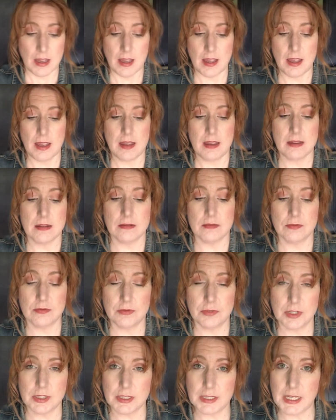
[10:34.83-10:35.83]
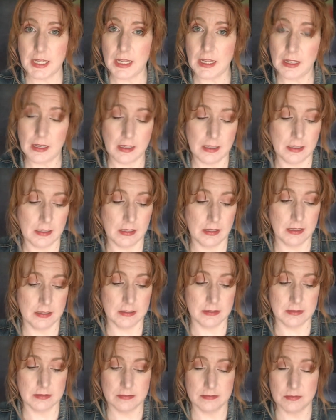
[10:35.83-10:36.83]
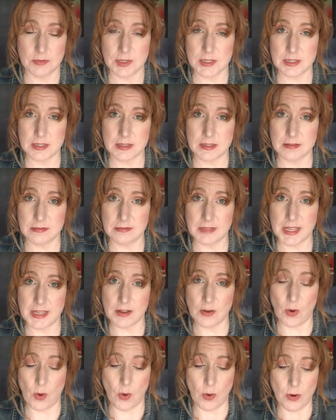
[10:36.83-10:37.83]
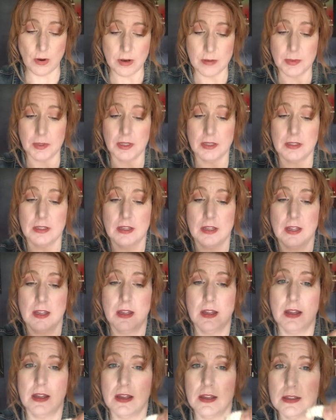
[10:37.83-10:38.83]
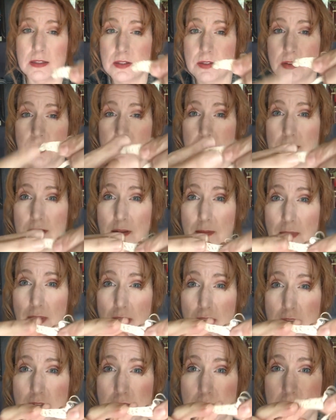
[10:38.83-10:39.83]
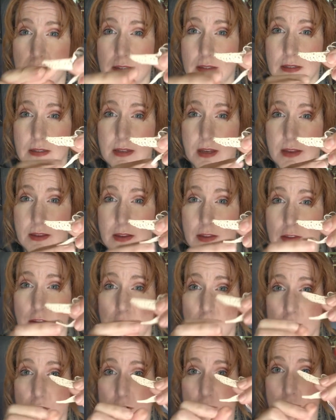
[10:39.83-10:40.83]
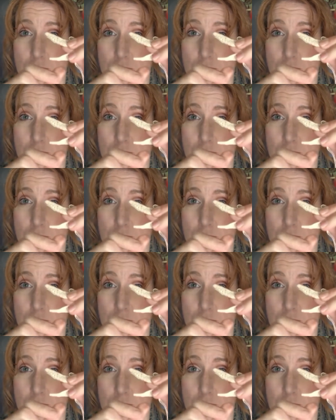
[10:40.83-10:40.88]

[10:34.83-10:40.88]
it really wasn't like horrible. So there's the biggest and then there's the